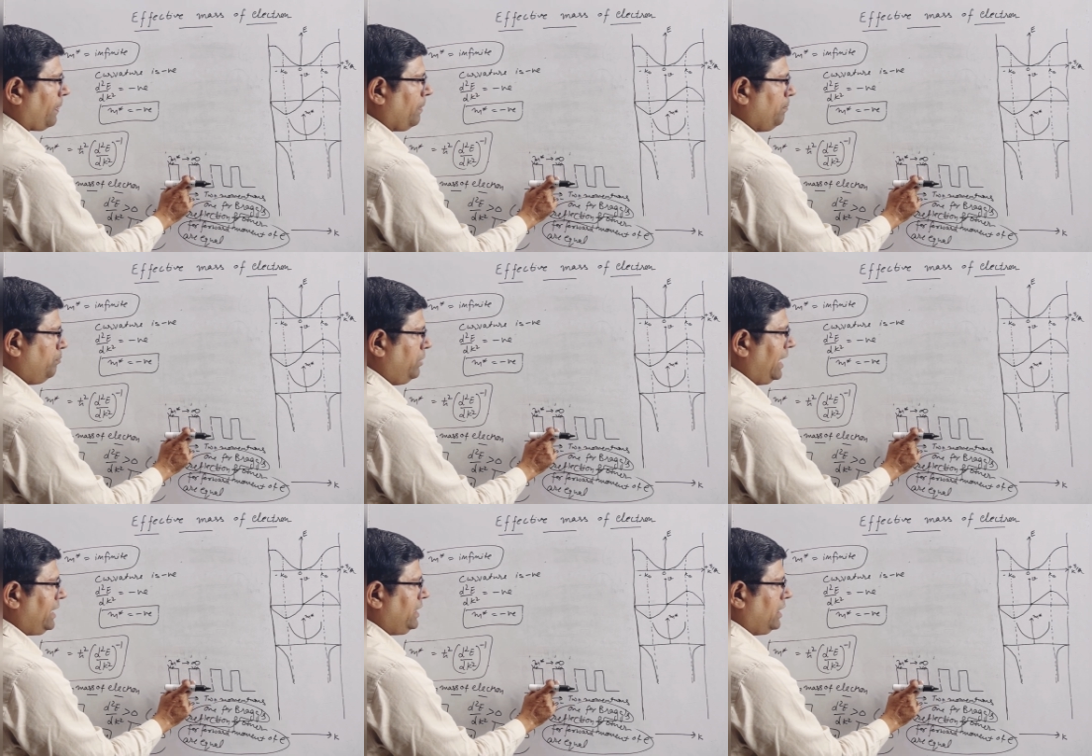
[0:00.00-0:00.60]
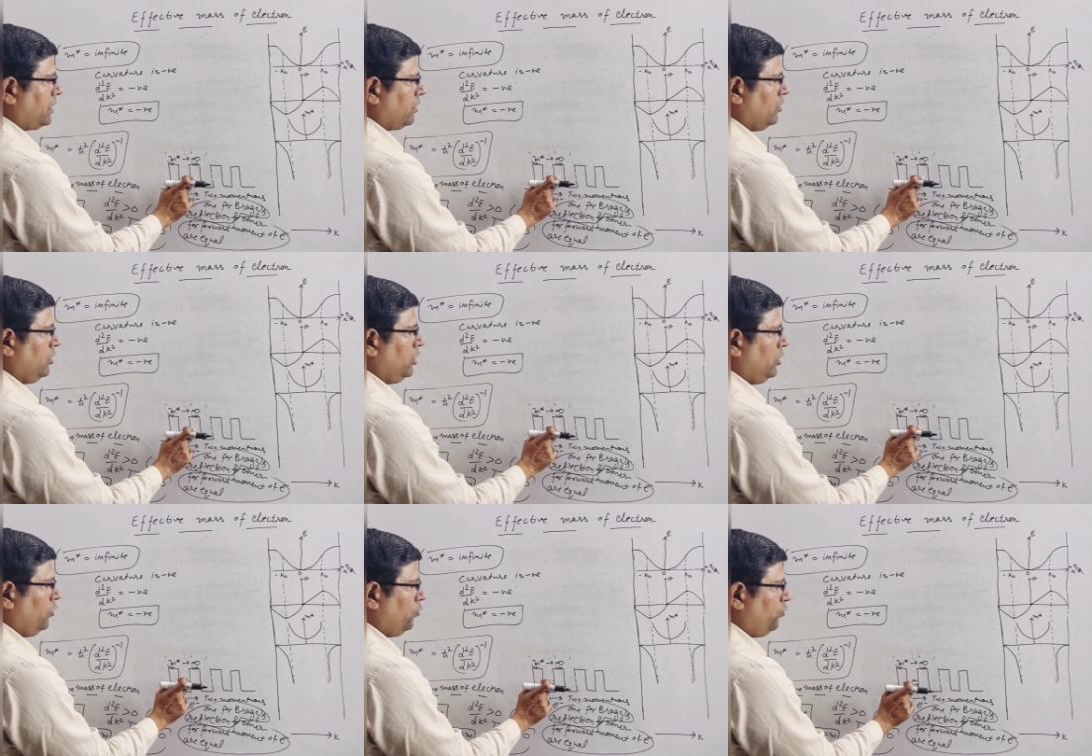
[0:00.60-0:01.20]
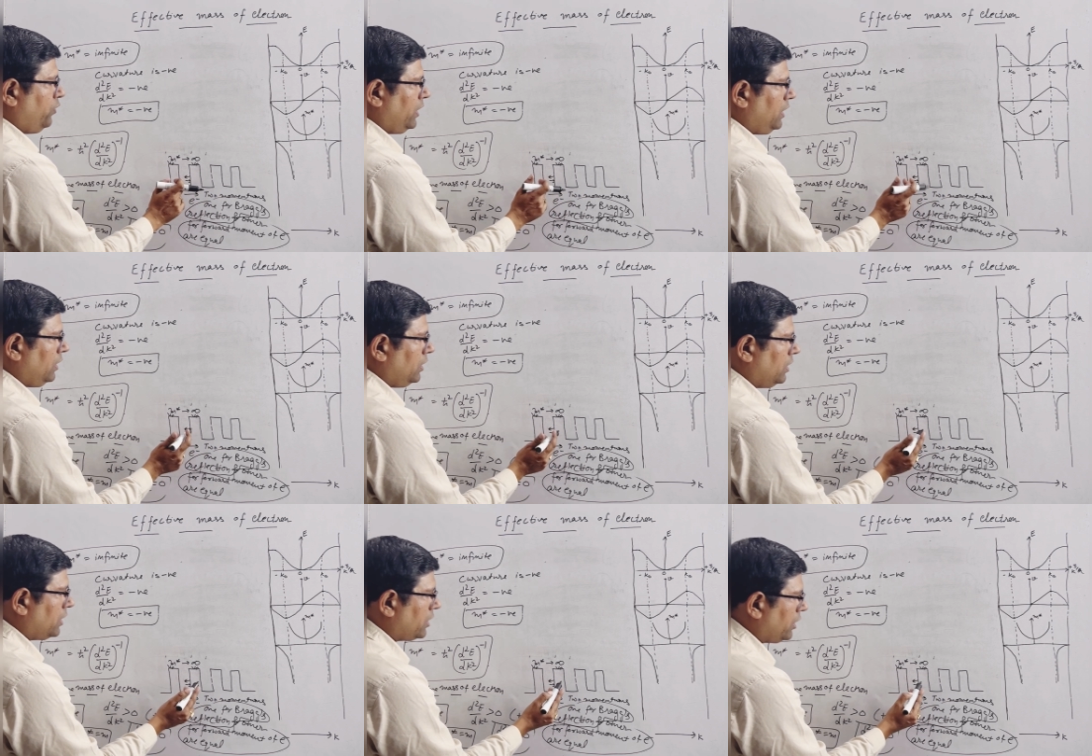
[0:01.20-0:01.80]
barrier
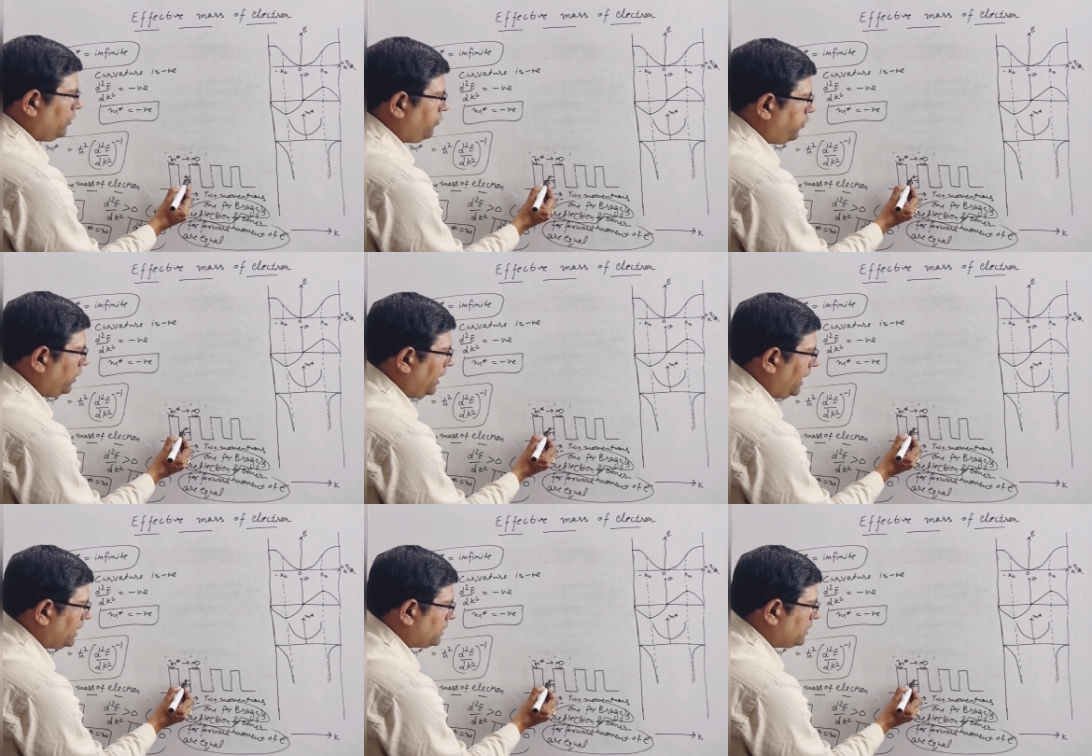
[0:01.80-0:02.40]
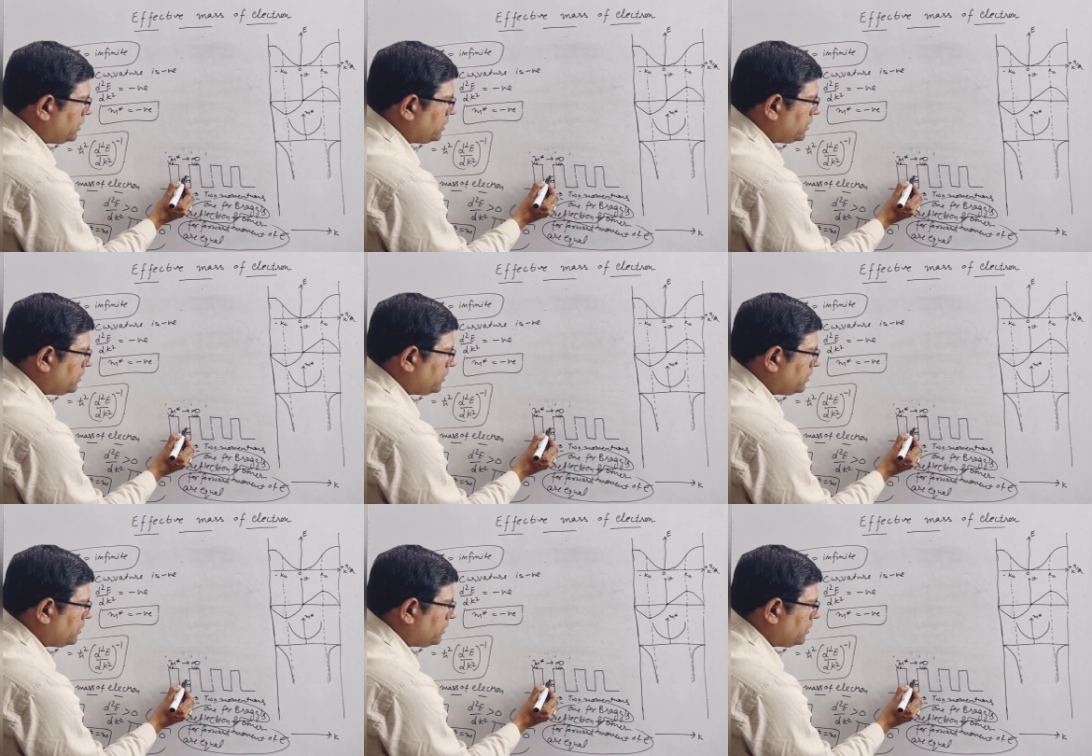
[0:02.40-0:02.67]
will reflect